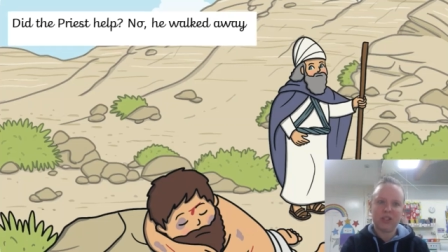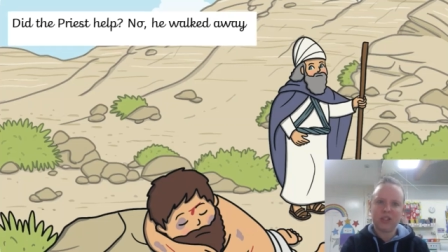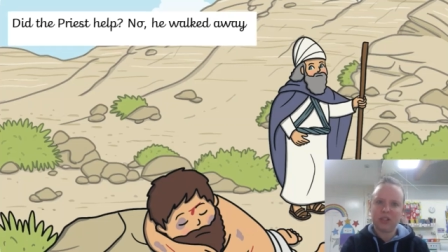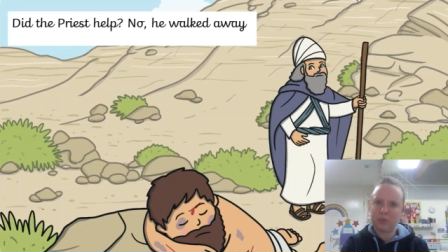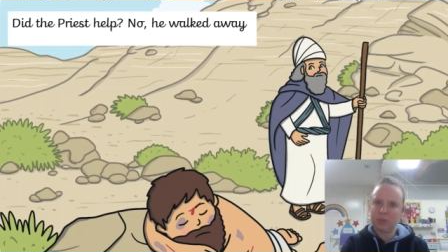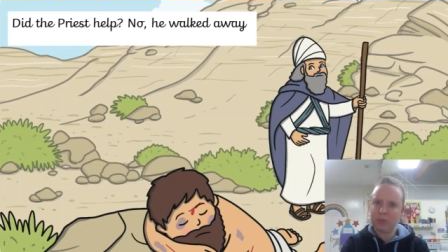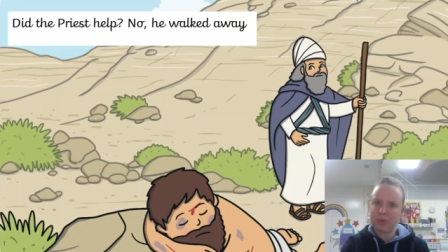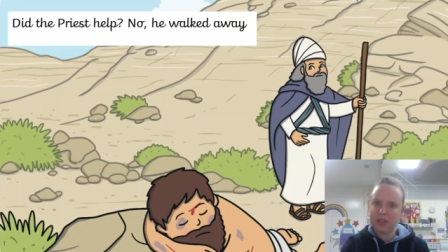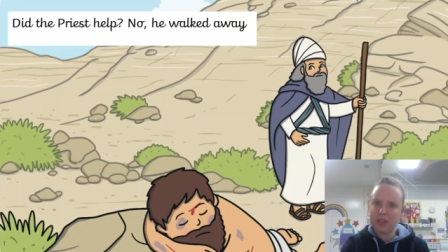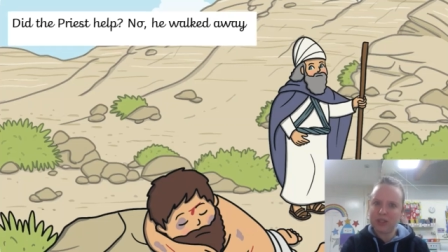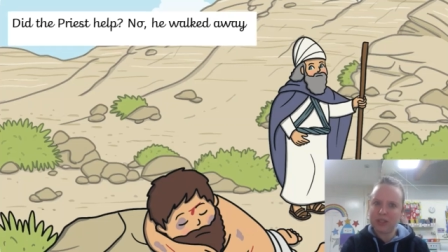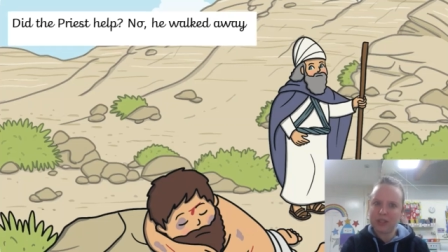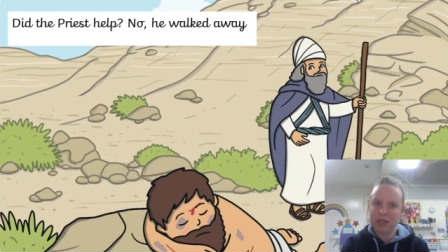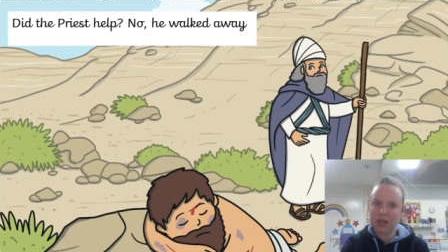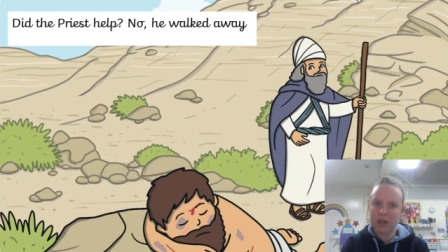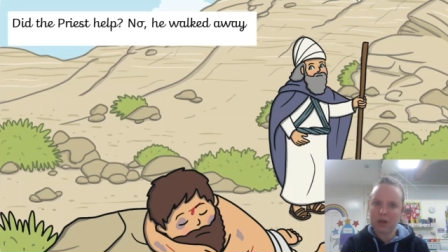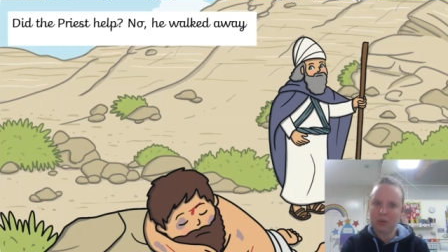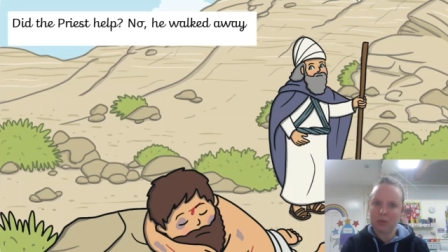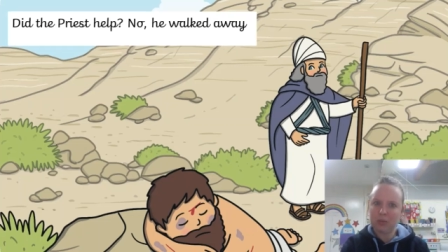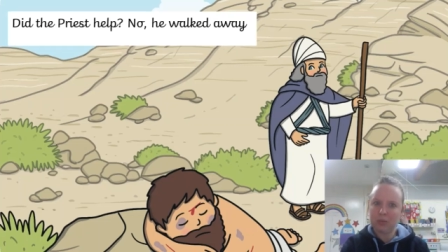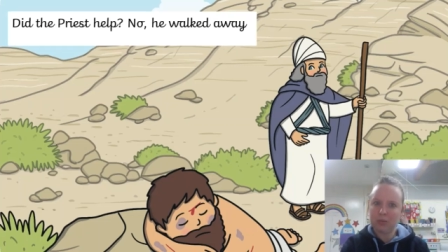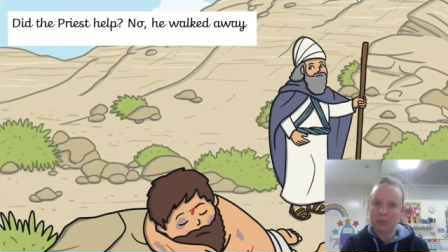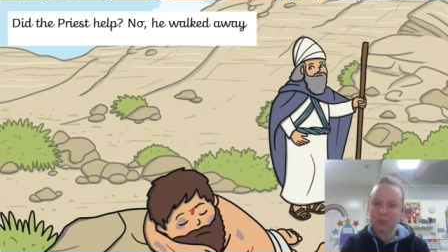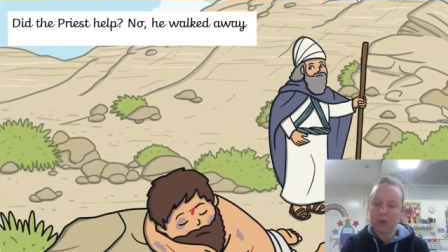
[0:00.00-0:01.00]
the priest
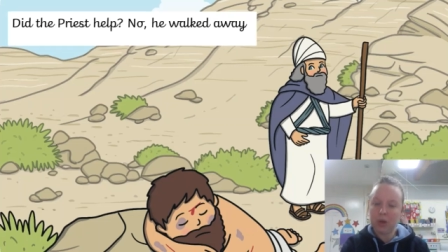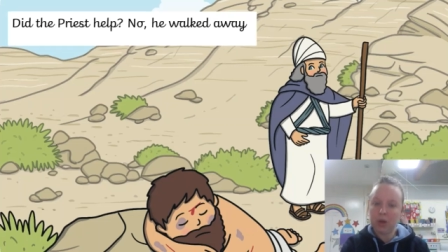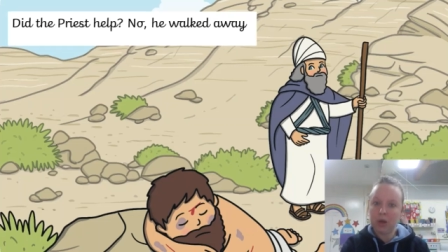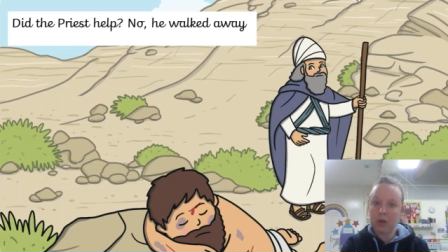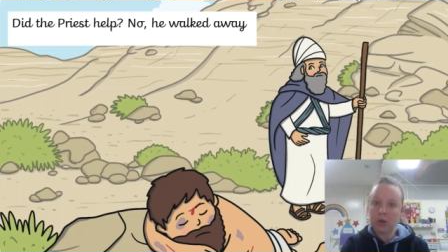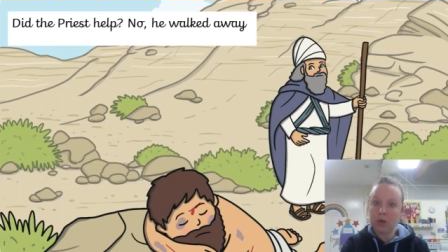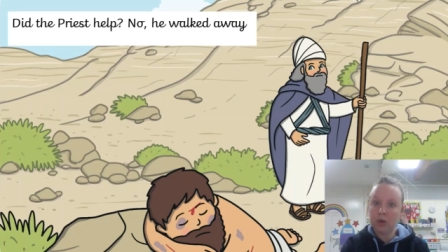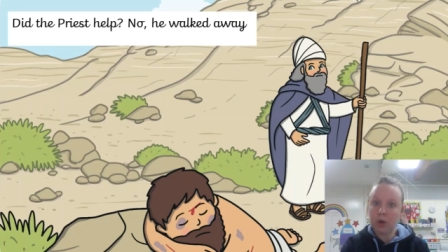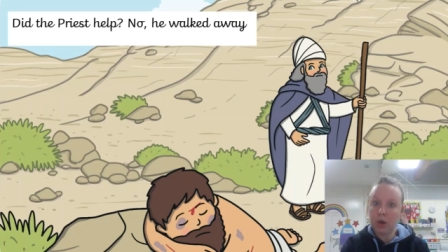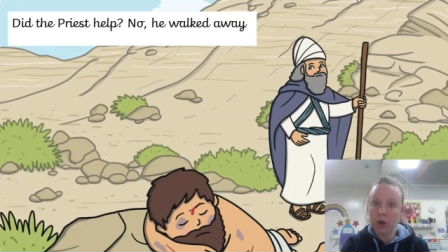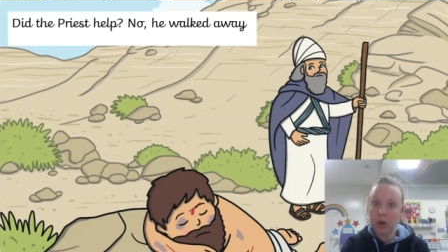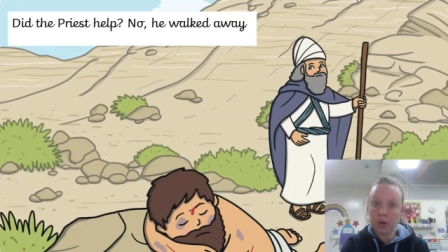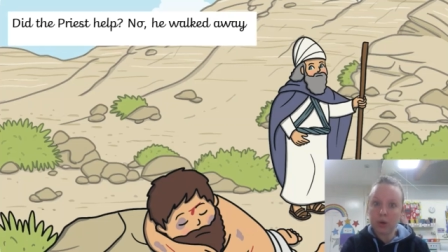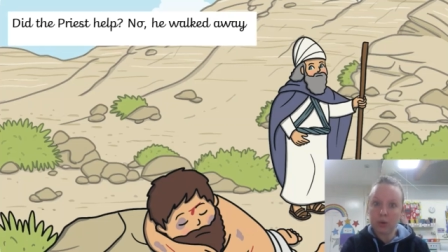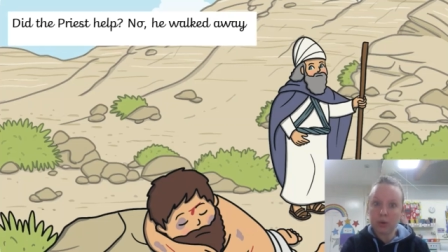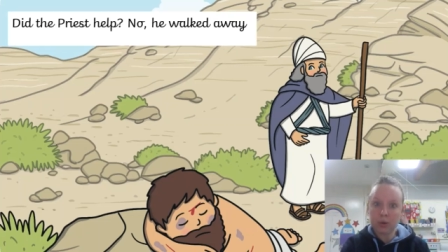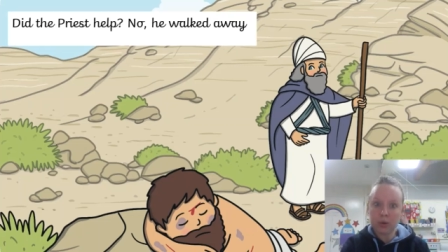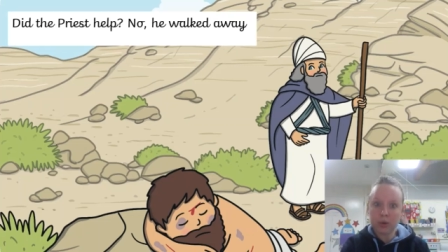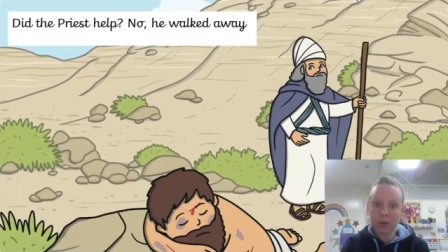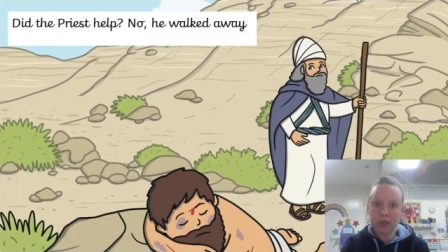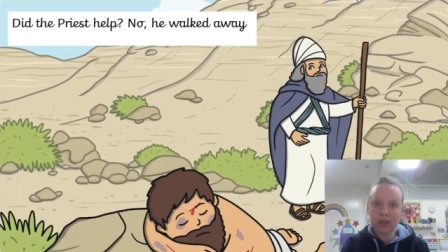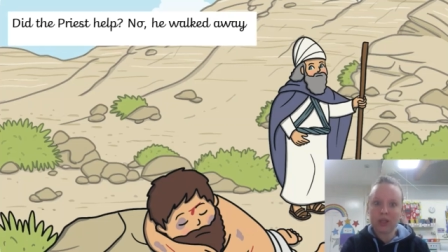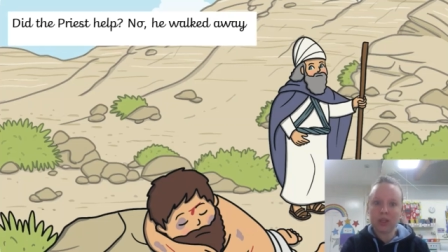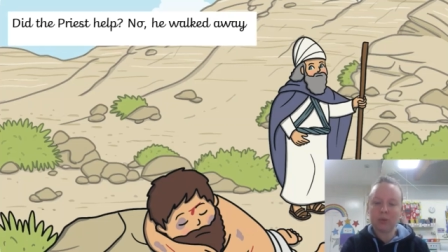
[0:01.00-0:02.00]
help? No,
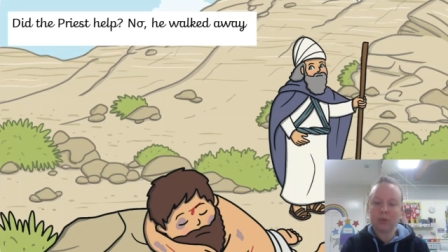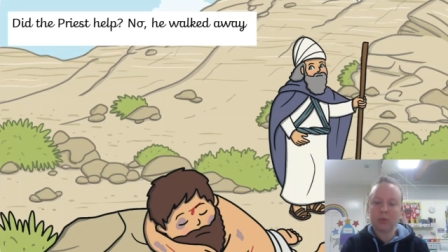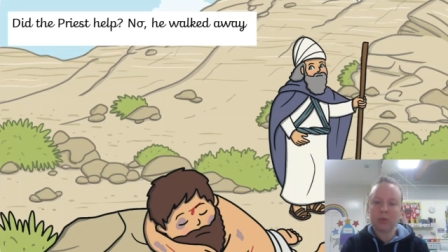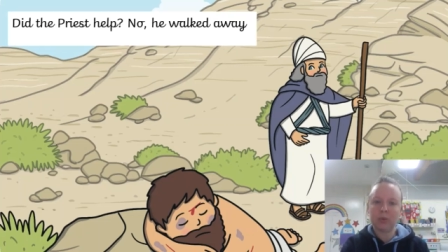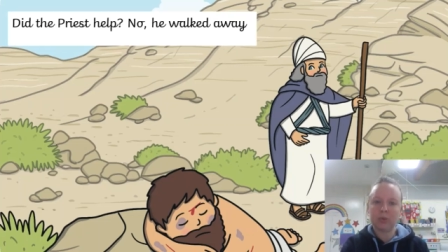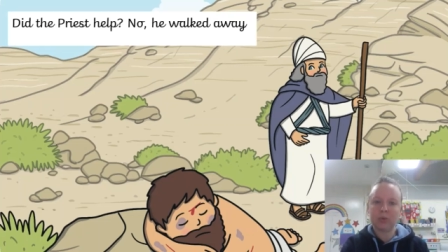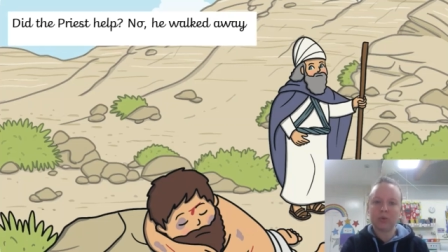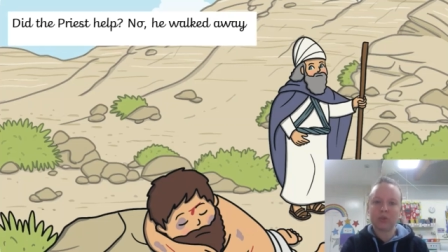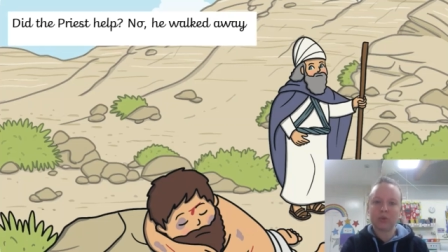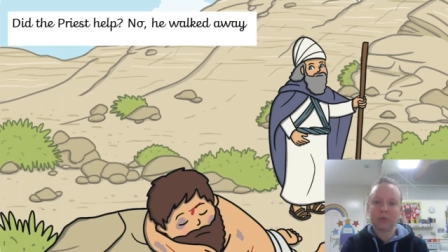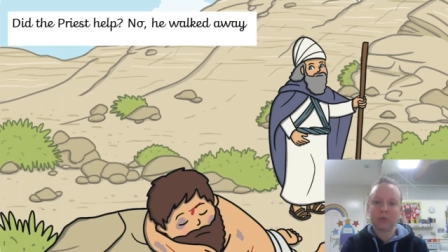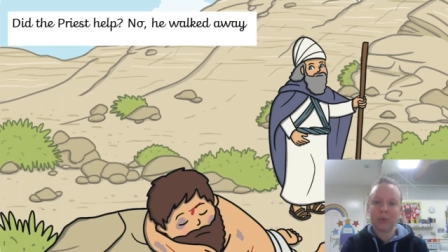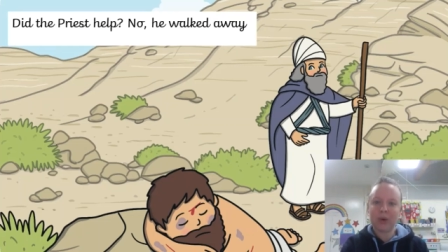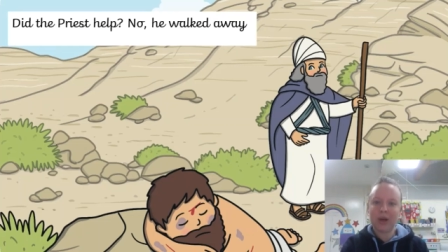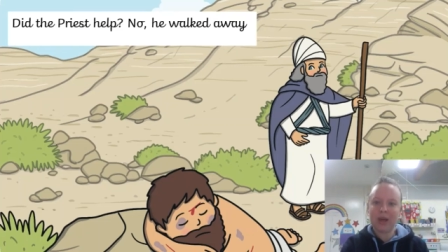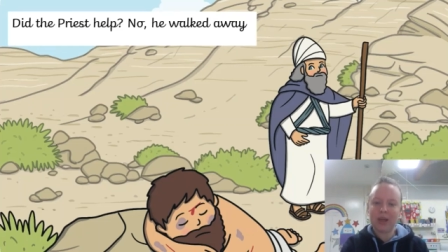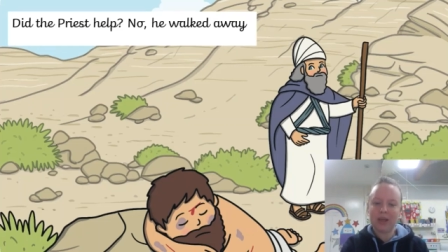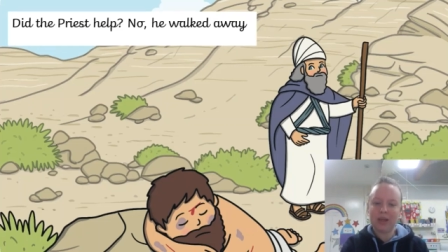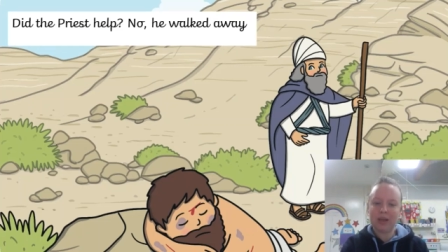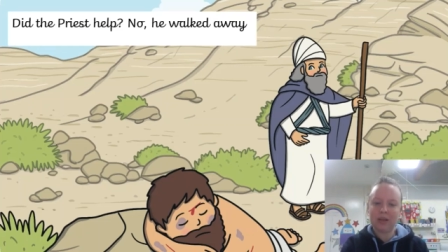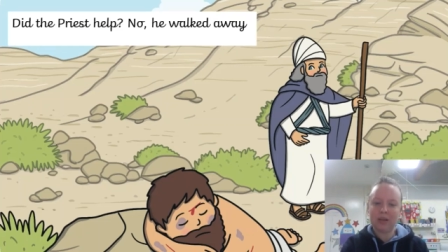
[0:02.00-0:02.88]
he walked away.